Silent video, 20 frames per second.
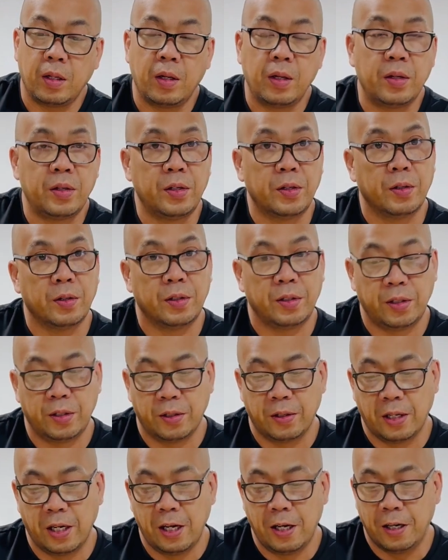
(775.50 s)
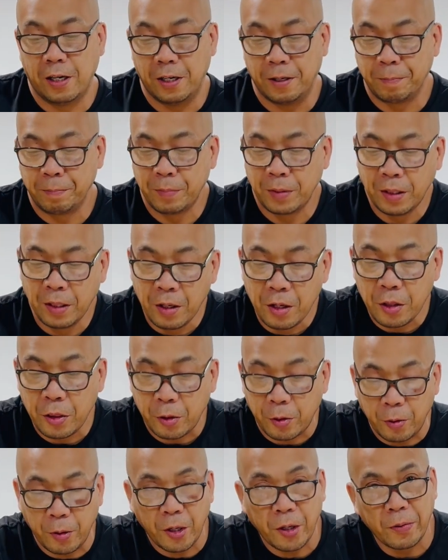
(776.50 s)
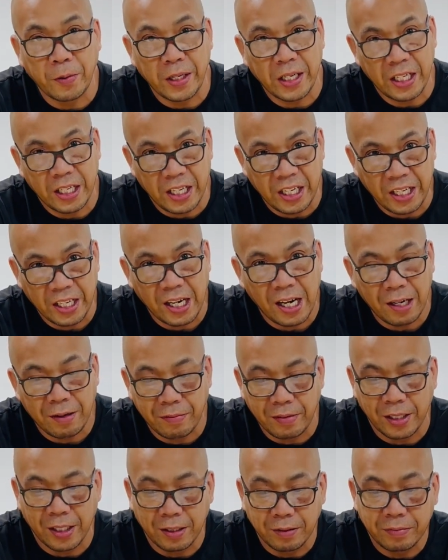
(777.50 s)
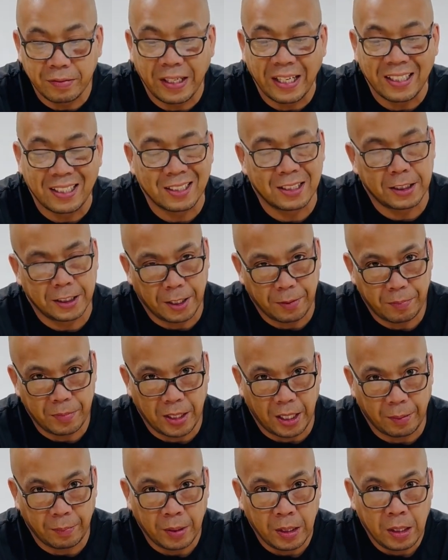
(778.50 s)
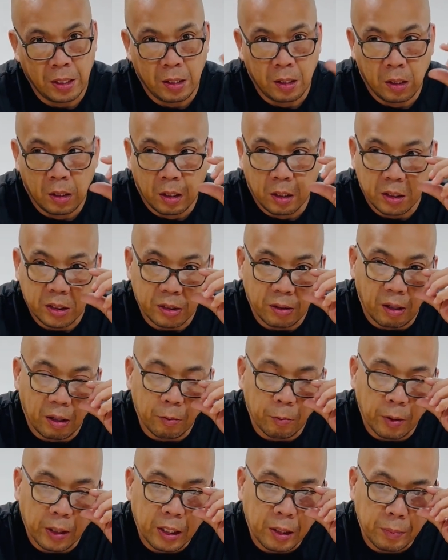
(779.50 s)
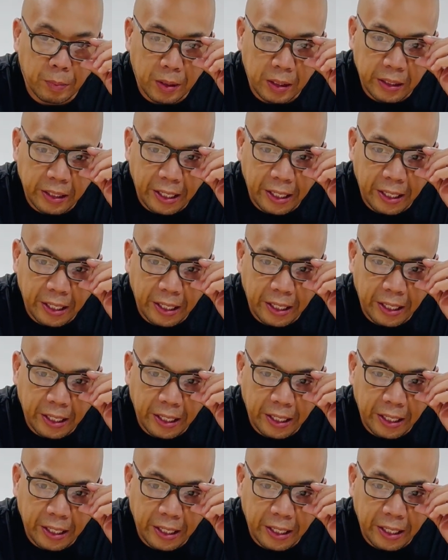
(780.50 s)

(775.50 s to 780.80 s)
your 3-way AI valve at the same time. So I recommend